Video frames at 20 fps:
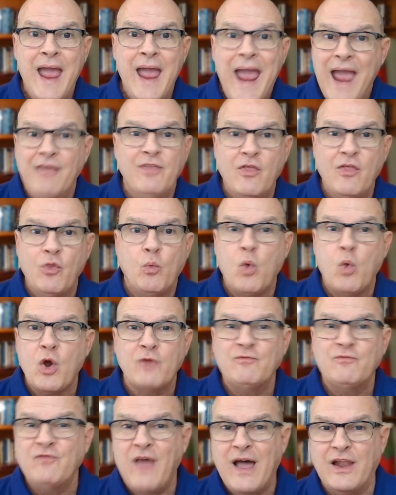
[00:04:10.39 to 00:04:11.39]
And then the
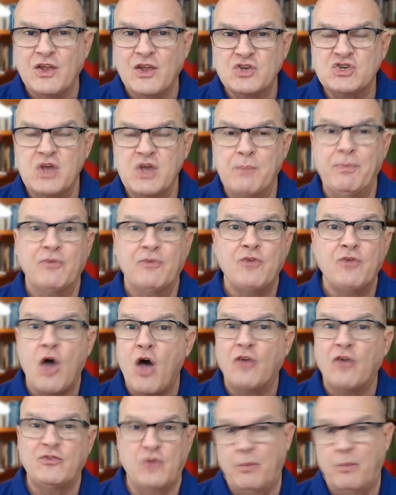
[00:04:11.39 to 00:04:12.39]
word fellowship is
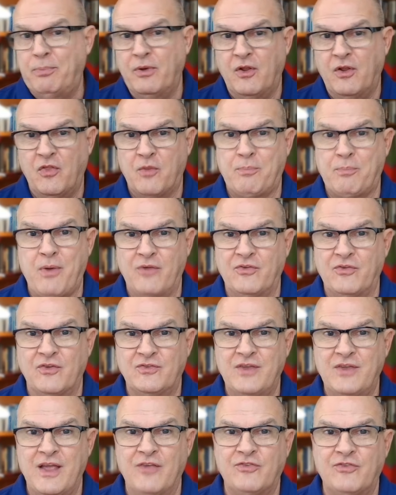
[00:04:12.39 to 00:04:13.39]
also put in the present
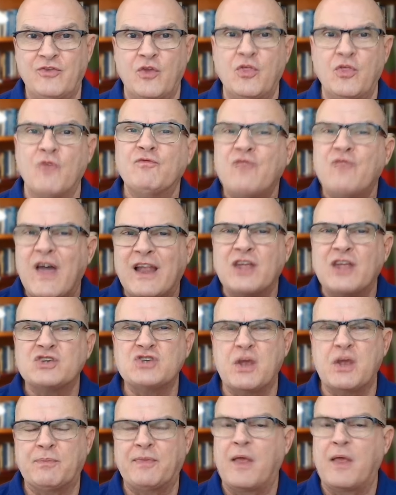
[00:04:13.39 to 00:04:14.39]
tense. So the
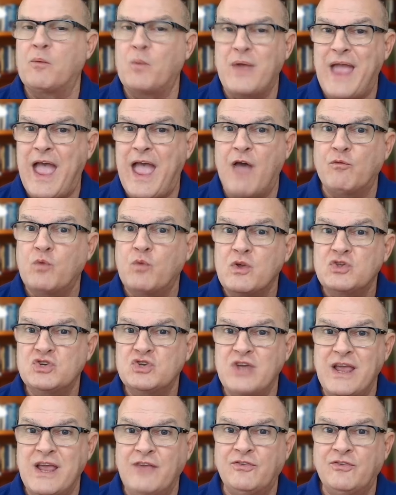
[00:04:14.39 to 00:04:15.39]
fellowship that we have with
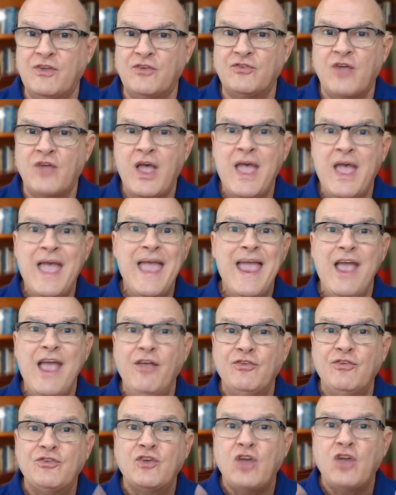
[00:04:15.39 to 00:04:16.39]
Jesus
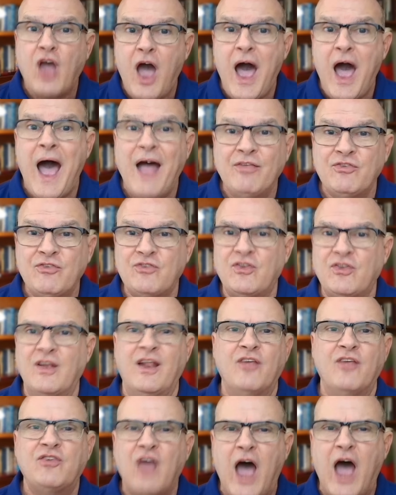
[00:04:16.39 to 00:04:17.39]
is constant.
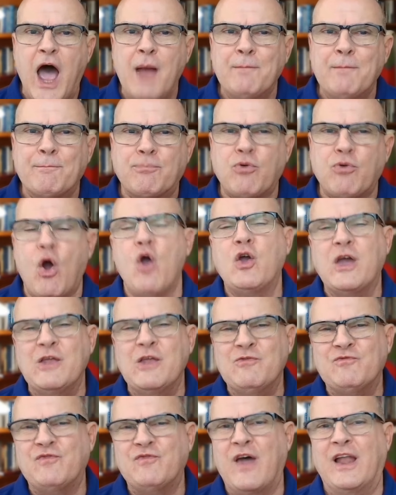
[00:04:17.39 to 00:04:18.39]
It's
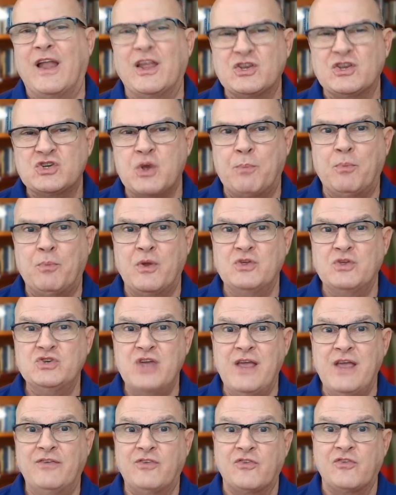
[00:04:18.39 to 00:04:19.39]
unbroken fellowship with
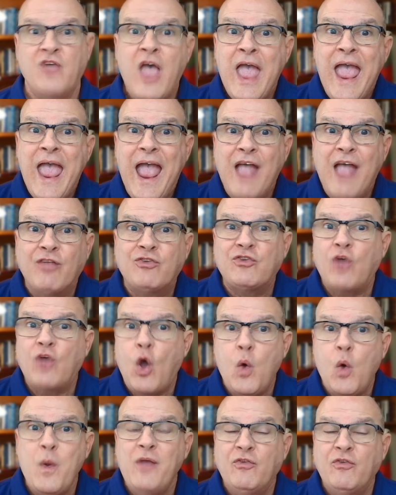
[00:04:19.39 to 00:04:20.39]
Jesus. And
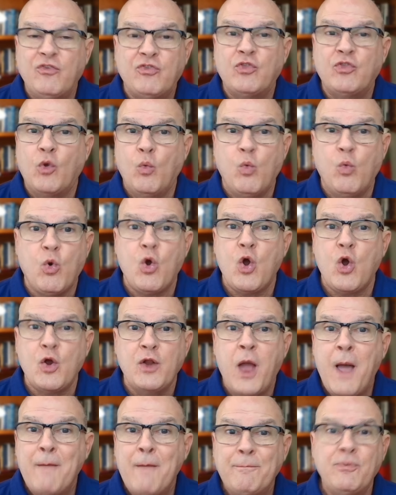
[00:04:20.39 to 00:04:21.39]
so is the
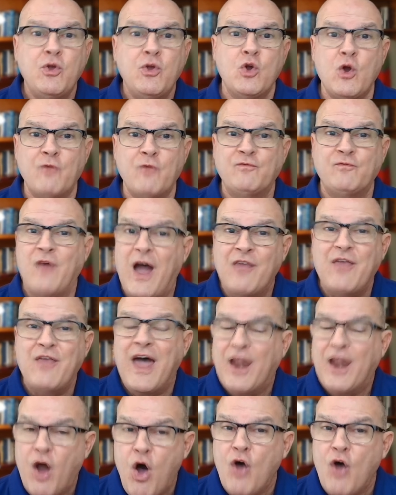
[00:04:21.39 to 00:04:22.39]
word purify.
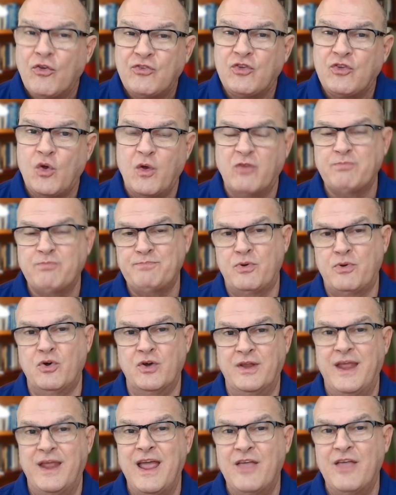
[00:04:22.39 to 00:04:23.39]
That also is
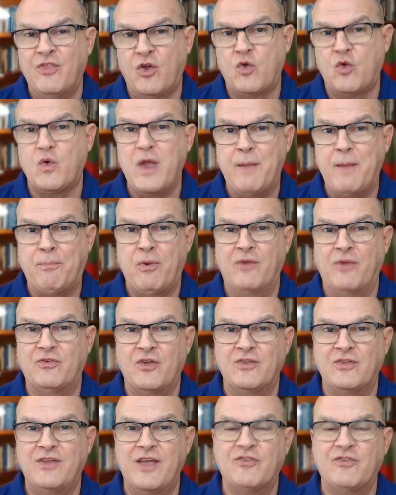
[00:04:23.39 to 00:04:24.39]
put in the Greek
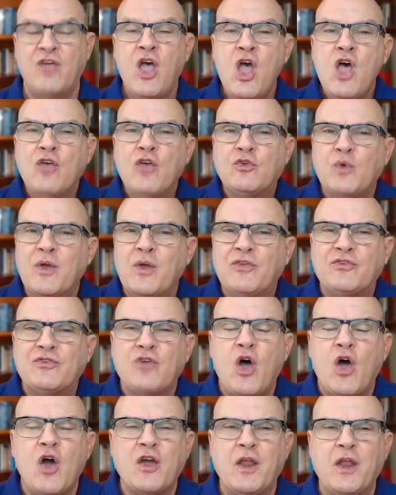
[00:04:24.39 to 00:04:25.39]
present tense. So it's
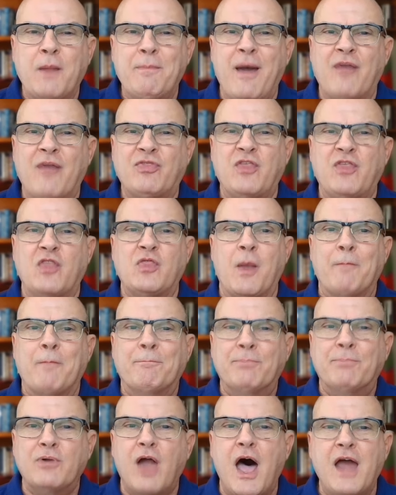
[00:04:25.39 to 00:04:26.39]
talking about that the
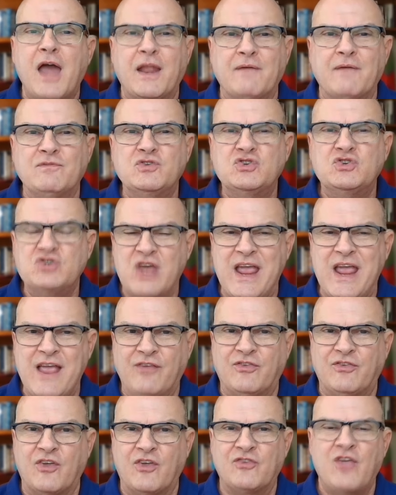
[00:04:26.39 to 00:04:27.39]
blood of
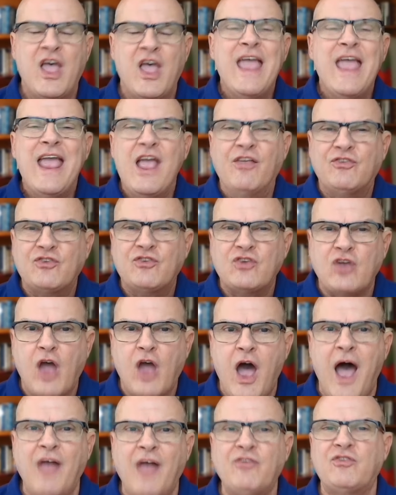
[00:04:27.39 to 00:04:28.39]
Jesus is
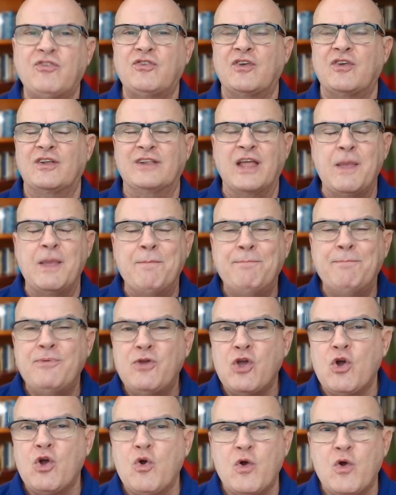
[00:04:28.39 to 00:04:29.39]
constantly
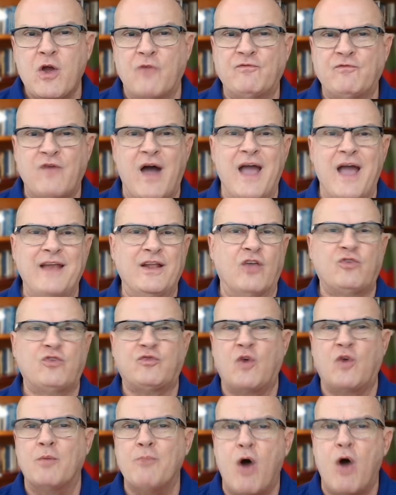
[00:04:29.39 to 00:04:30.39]
purifying us
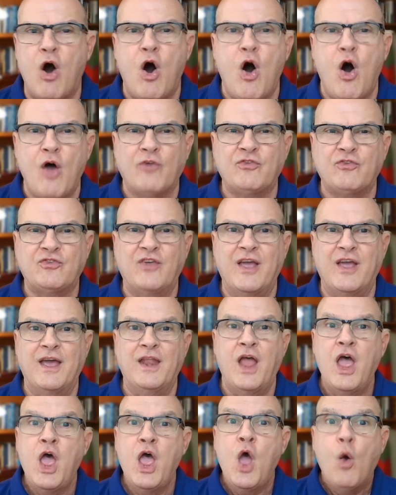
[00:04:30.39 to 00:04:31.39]
from all
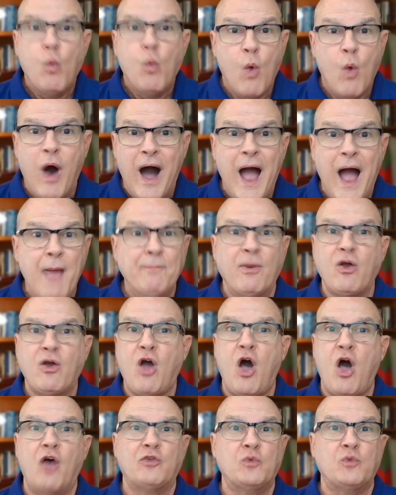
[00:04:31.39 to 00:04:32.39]
sin. Why?
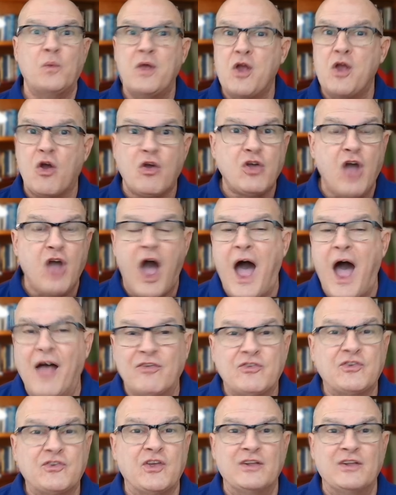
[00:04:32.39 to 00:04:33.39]
Because we are
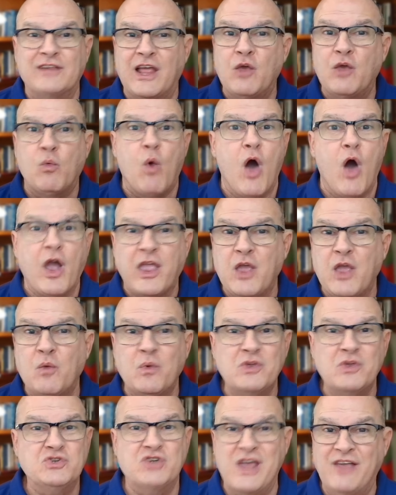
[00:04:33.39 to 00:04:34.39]
constantly walking
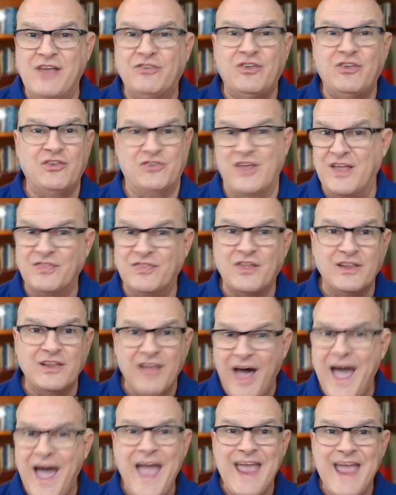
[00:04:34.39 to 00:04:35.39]
with Jesus in the
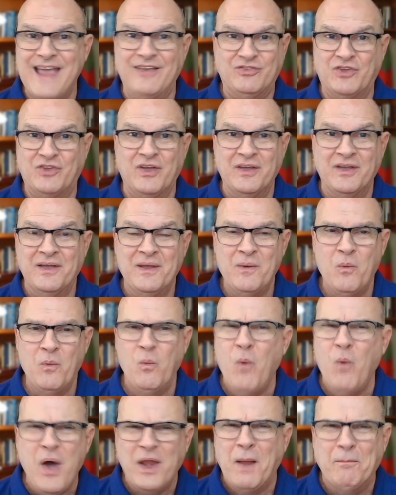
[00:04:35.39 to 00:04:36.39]
light.
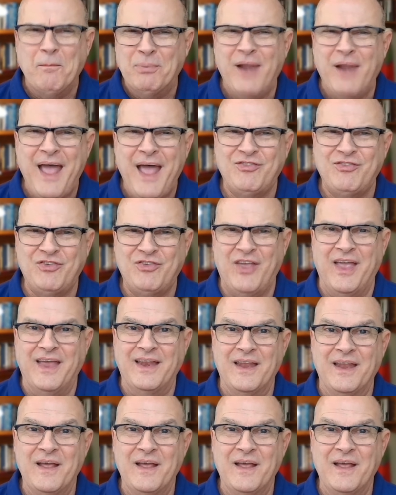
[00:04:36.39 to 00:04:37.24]
What a blessing!